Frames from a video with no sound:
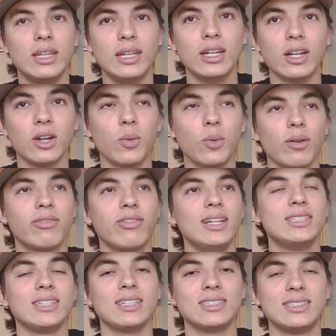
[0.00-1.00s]
here. We're
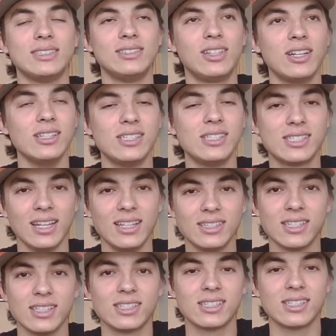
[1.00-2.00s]
facing a
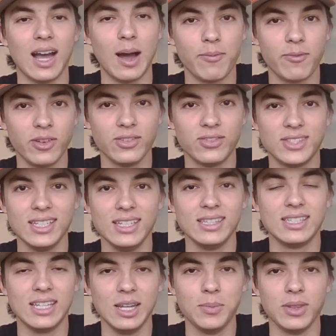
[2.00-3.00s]
consensus top
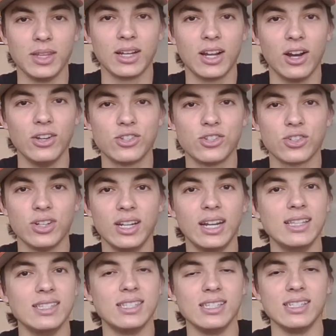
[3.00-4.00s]
15 team in the country
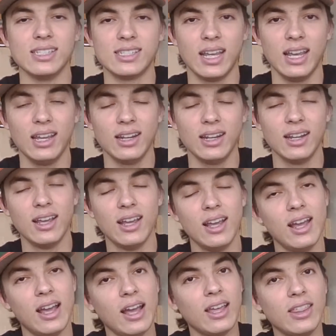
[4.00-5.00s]
in NC State.
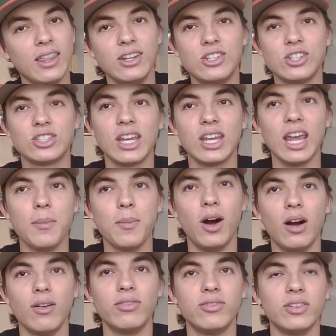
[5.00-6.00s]
They just came
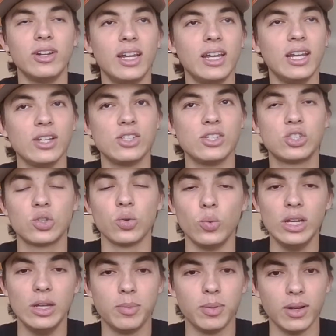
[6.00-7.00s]
off a
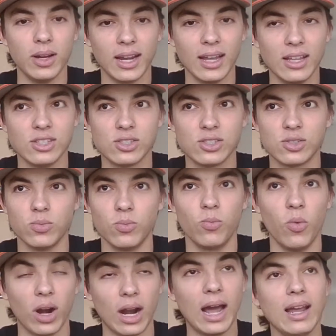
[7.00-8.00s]
sweep against
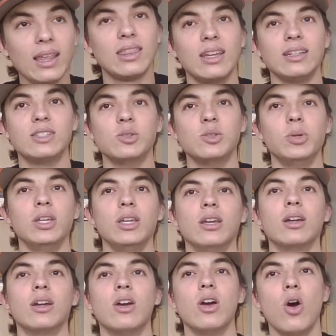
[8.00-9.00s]
what I think to
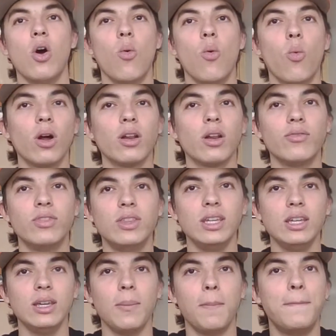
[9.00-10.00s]
be one of
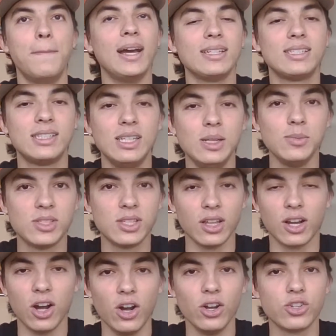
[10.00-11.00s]
the best teams
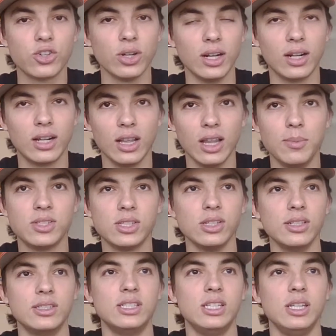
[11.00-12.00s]
in the country in
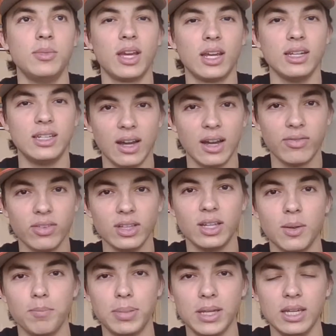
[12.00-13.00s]
Clemson, a team that could
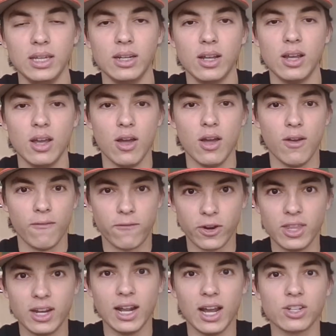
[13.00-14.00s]
definitely compete
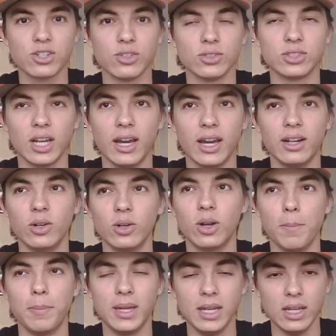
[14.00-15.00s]
for the national title,
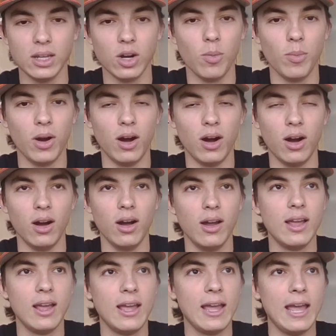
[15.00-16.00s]
compete in Omaha,
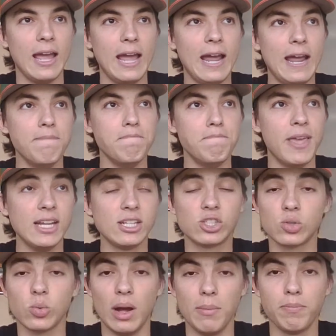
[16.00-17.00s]
and they
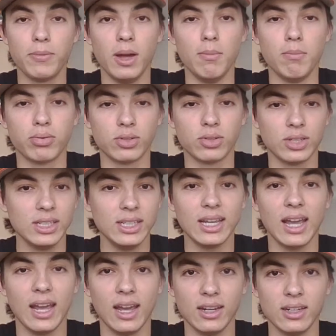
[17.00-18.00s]
swept them
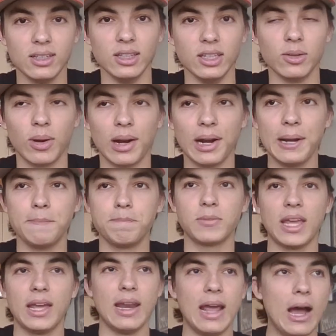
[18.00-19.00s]
pretty handedly, right?
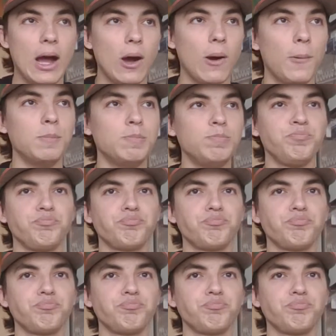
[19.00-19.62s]
And now